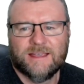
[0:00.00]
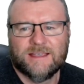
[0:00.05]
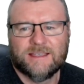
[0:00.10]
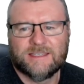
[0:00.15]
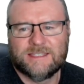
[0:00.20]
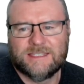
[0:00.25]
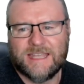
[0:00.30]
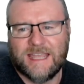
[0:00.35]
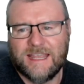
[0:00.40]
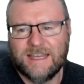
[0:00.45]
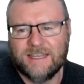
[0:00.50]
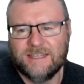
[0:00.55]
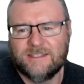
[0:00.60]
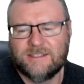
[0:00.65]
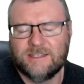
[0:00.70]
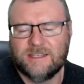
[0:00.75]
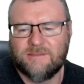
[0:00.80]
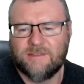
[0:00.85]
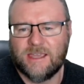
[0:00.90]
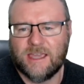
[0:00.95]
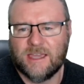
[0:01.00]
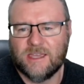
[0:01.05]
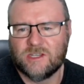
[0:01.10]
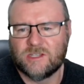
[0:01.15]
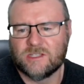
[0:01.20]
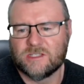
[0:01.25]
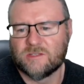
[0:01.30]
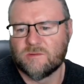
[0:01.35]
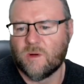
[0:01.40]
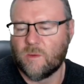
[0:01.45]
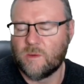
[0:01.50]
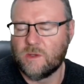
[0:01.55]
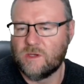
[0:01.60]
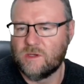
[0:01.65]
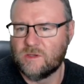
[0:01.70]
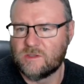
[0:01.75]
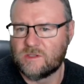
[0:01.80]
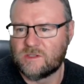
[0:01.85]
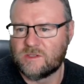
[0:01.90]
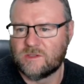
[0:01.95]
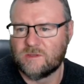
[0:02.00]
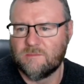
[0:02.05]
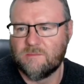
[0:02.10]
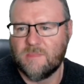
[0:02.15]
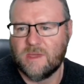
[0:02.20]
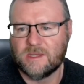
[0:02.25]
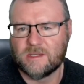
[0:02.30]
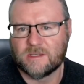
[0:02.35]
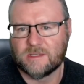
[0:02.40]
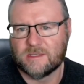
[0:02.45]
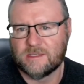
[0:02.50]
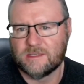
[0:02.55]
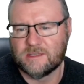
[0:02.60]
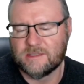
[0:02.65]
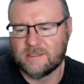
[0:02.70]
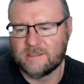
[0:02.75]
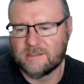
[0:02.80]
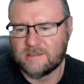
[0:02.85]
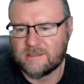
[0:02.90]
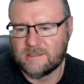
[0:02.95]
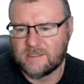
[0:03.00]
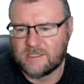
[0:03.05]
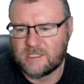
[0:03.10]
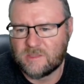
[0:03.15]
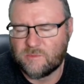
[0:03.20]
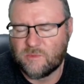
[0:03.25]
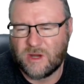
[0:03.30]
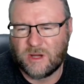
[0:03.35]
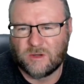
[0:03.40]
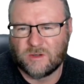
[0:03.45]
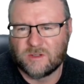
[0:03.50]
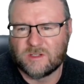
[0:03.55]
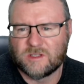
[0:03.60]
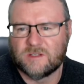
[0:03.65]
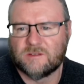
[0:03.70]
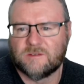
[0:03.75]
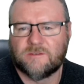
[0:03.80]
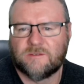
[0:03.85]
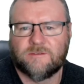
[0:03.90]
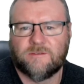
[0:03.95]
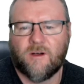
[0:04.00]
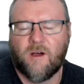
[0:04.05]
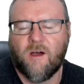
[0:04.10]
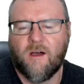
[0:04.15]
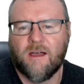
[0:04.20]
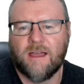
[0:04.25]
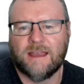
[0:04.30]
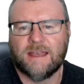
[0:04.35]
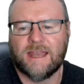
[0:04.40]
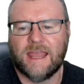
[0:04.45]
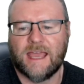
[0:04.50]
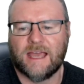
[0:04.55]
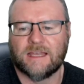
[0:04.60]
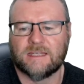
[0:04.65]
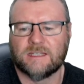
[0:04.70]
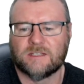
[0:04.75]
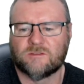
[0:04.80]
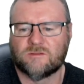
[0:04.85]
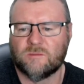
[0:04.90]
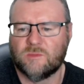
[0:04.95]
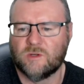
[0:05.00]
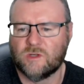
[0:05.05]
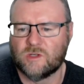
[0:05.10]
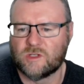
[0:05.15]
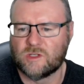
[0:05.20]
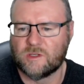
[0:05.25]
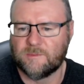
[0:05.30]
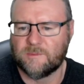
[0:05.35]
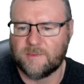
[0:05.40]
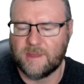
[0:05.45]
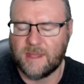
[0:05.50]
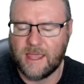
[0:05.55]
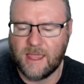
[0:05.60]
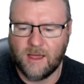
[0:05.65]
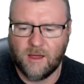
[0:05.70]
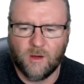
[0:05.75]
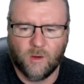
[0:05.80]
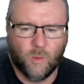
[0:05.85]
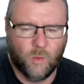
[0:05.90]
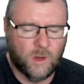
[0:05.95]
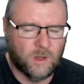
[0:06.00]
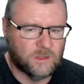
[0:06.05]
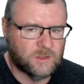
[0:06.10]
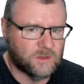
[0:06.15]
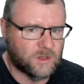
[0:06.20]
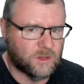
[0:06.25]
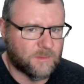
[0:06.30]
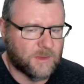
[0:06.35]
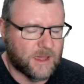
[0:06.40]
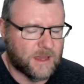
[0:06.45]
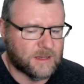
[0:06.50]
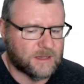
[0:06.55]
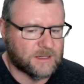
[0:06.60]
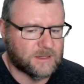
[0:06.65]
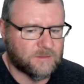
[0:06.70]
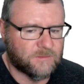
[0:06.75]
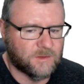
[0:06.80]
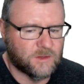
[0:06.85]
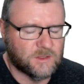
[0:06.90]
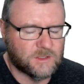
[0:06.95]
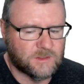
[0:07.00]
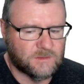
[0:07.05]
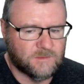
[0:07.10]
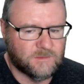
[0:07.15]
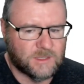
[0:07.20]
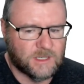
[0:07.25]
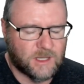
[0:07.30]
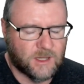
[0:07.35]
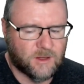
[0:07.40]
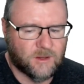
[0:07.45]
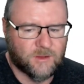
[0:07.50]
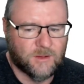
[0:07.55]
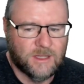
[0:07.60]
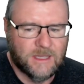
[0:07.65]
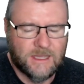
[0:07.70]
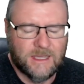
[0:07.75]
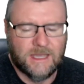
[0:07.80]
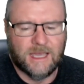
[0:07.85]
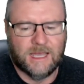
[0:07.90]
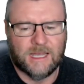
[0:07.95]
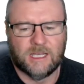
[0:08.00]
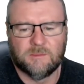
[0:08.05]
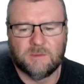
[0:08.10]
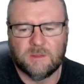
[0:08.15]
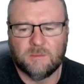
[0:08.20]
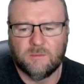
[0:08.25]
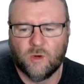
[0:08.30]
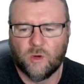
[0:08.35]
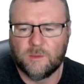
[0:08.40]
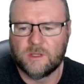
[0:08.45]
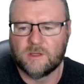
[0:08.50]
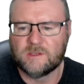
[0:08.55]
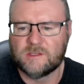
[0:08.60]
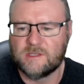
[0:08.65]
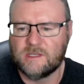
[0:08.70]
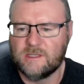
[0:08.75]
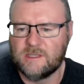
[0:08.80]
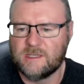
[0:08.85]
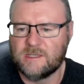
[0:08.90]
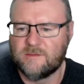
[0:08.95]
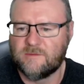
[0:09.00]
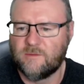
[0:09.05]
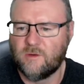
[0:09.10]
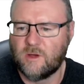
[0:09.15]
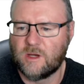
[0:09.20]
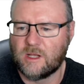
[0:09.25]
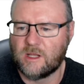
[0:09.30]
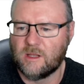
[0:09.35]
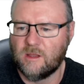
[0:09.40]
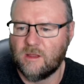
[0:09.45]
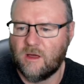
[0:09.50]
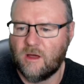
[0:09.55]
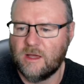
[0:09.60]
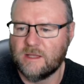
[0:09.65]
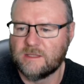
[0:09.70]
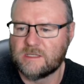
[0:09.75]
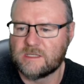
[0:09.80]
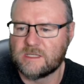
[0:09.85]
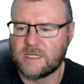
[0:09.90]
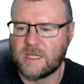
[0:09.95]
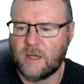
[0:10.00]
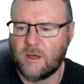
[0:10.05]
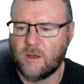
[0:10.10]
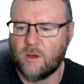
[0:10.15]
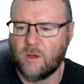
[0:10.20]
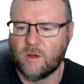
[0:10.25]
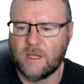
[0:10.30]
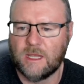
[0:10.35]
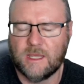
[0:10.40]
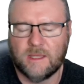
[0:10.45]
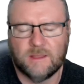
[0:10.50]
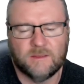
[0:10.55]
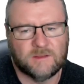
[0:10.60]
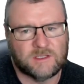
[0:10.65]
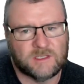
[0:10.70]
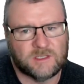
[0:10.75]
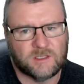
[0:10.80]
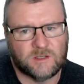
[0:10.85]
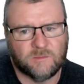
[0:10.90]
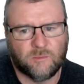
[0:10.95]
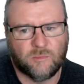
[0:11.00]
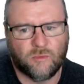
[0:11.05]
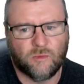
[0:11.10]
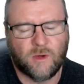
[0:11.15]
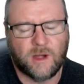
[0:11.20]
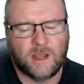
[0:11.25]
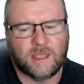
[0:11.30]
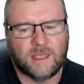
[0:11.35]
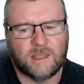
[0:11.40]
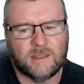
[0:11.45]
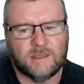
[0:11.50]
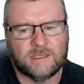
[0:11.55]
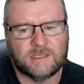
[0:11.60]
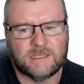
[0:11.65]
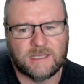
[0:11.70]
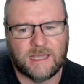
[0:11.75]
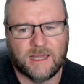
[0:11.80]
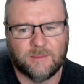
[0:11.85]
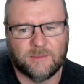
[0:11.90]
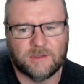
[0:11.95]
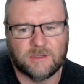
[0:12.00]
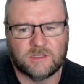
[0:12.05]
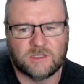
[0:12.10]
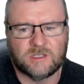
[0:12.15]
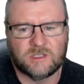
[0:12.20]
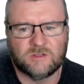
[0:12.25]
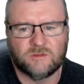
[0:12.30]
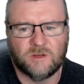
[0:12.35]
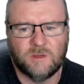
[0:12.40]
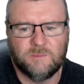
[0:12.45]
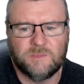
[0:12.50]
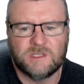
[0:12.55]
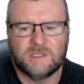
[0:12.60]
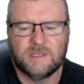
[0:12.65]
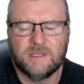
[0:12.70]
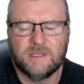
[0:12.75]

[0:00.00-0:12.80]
Standard deviations are what we use to measure the spread or to define our distribution. Now, we'll talk about it in a future video a little bit more, but you'll see these vertical lines as they go along here that's sort of breaking this up into strips.